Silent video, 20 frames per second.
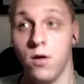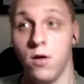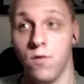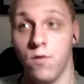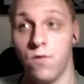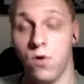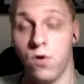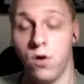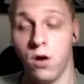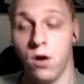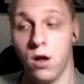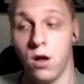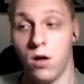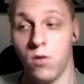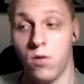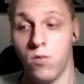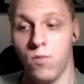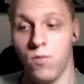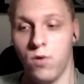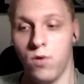For now,
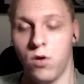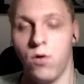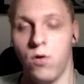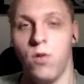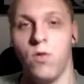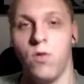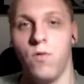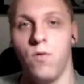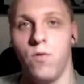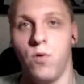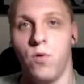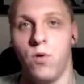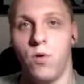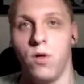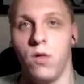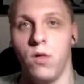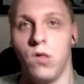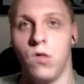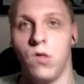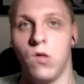we're going to
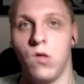focus